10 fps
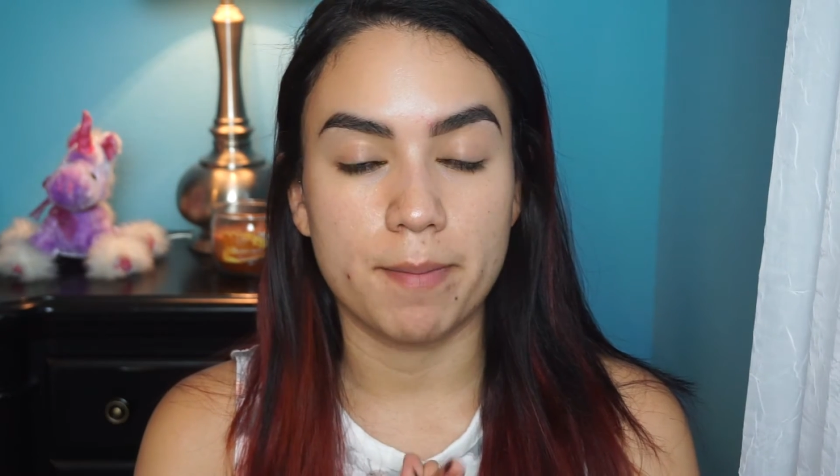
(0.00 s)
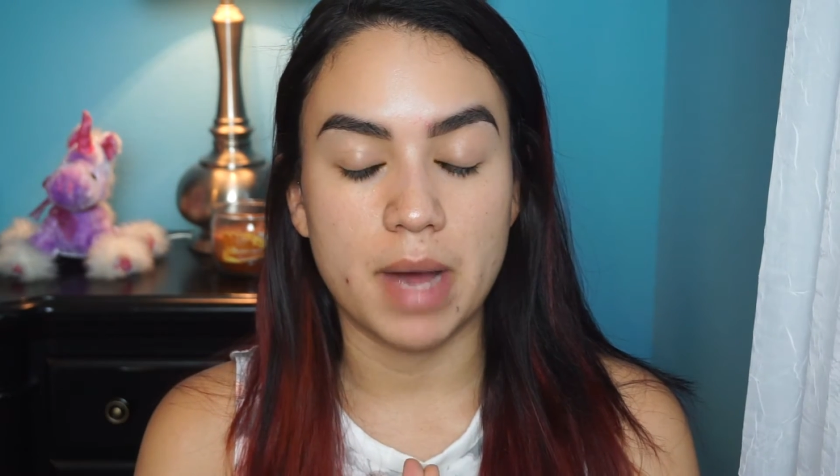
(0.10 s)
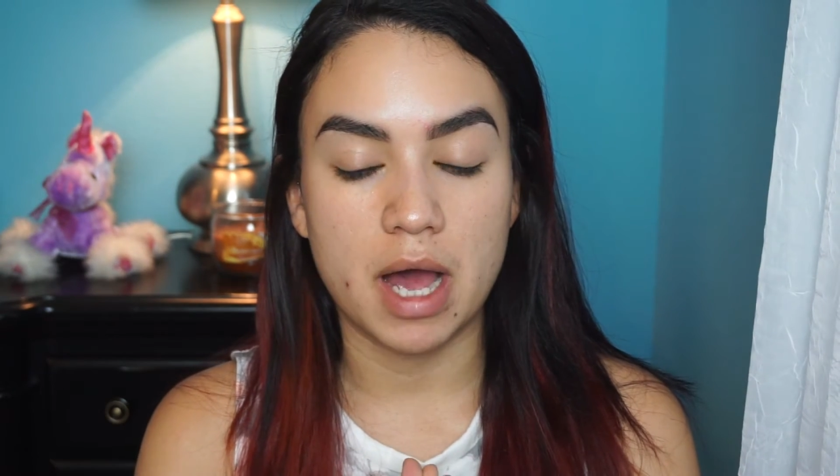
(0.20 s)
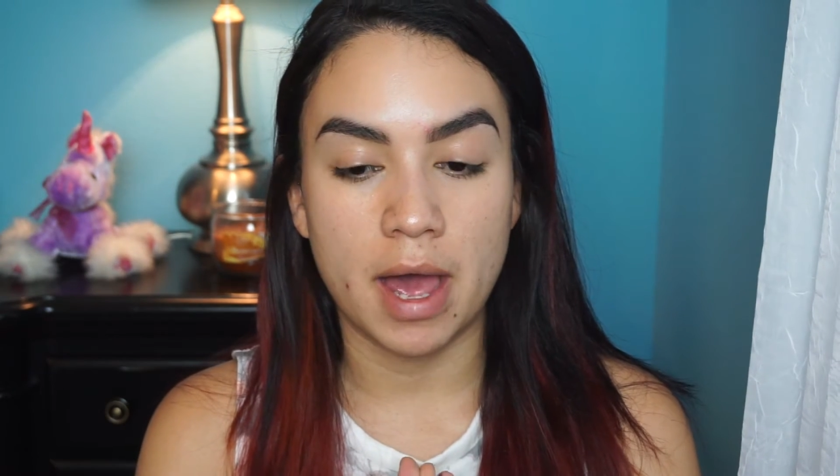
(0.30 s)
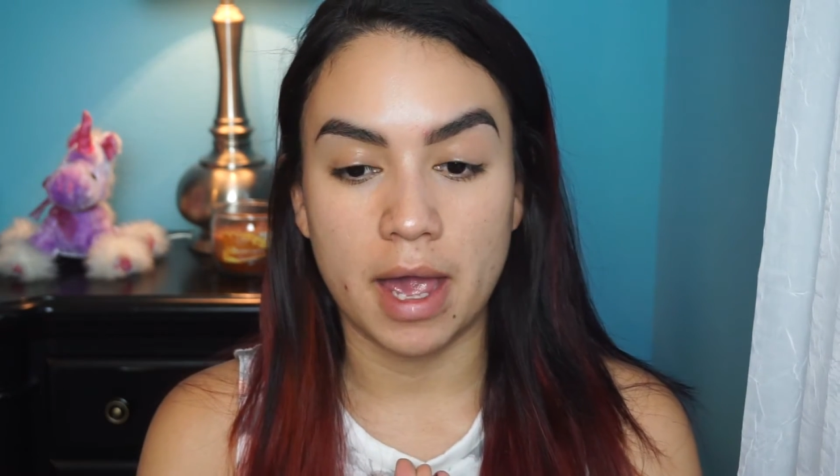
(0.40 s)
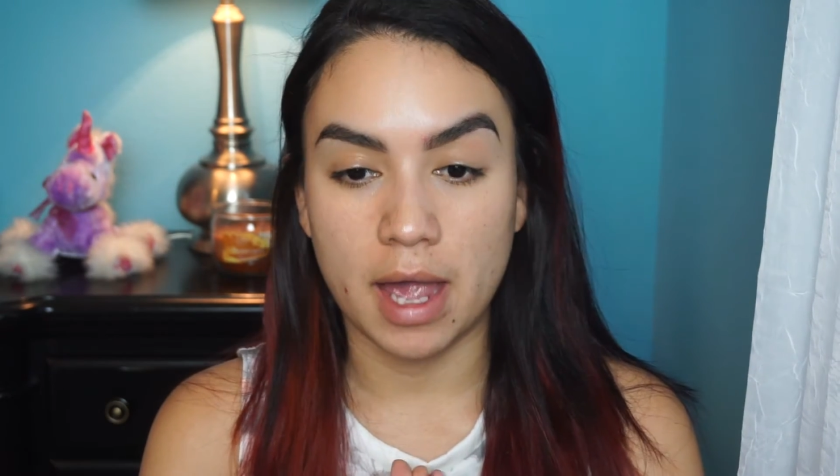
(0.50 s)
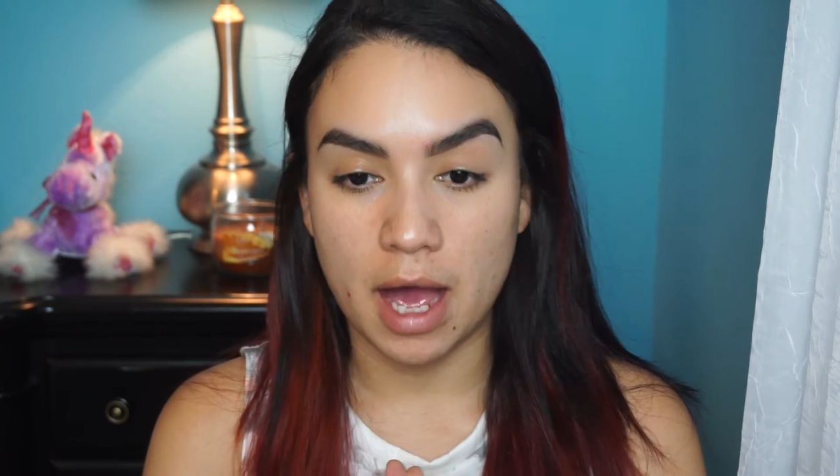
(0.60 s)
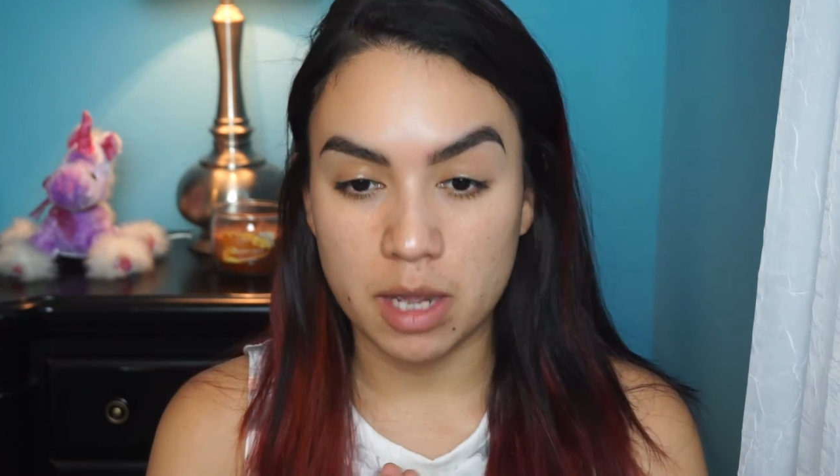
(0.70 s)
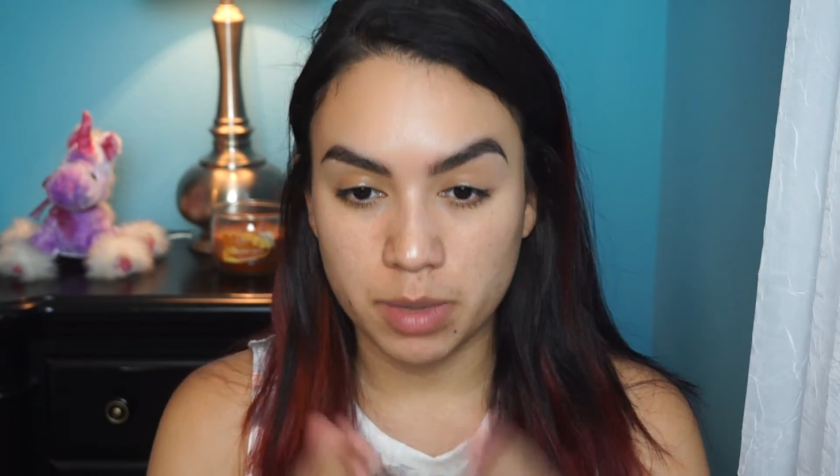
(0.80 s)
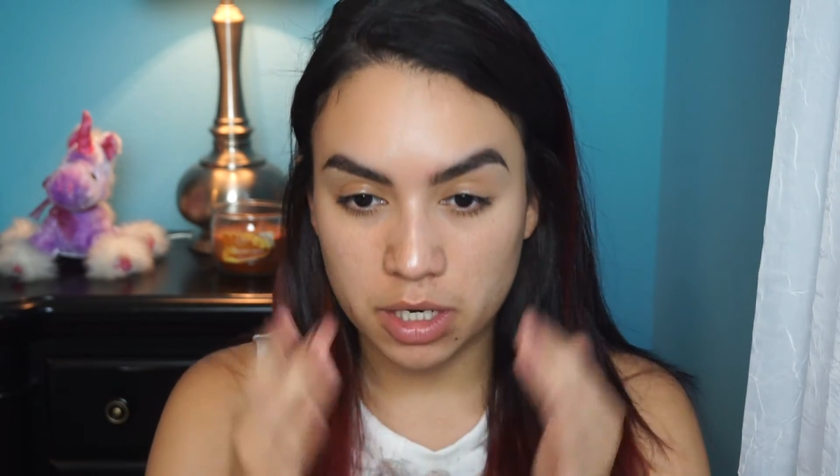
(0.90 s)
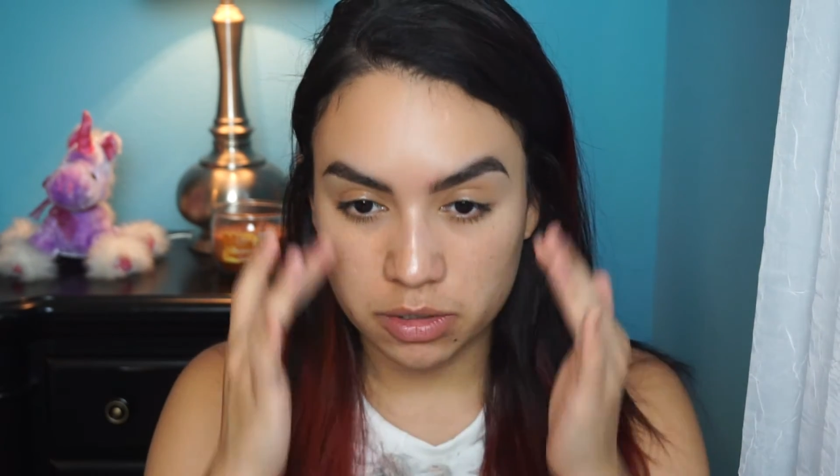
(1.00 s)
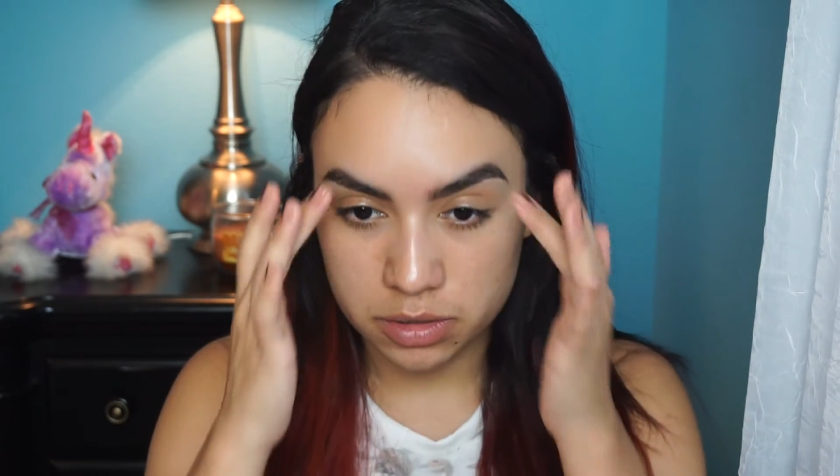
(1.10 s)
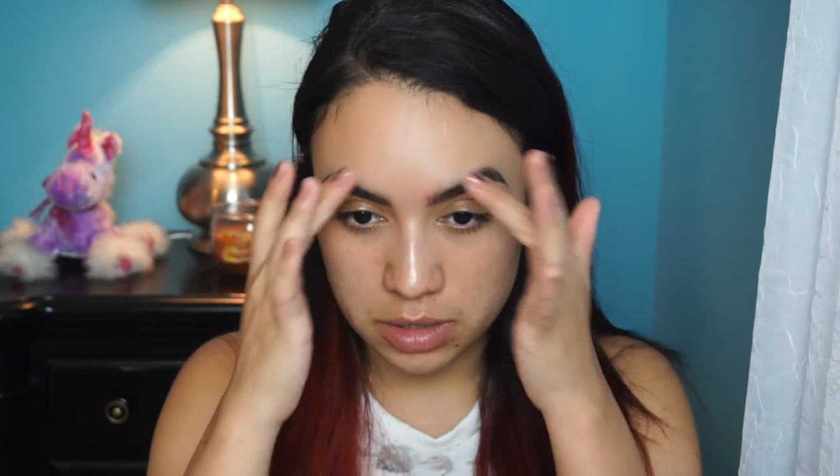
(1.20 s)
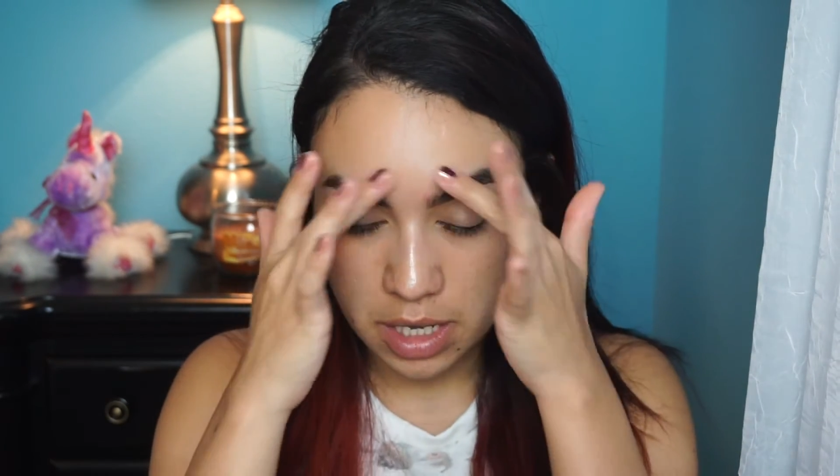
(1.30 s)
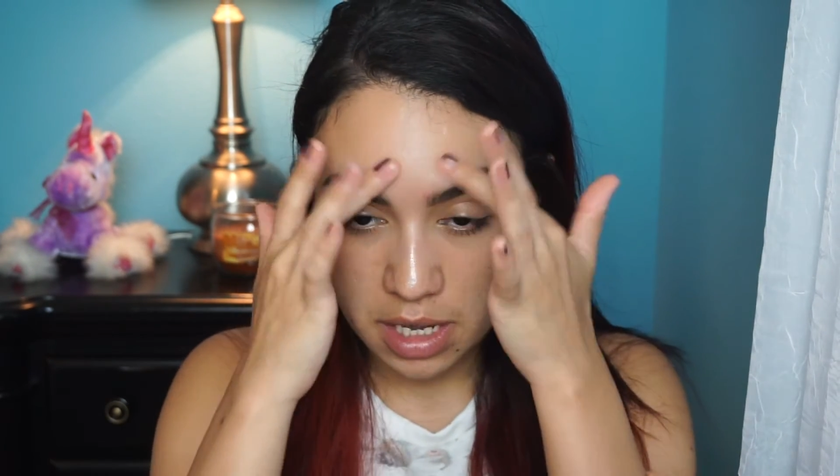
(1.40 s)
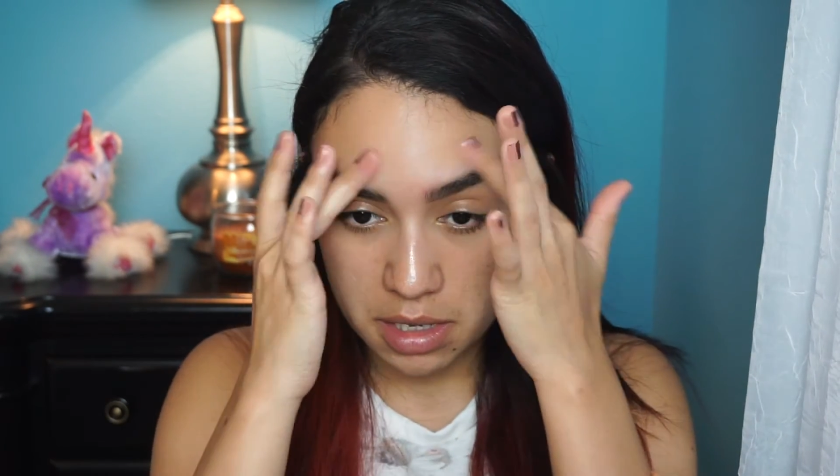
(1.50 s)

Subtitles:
my eyebrows,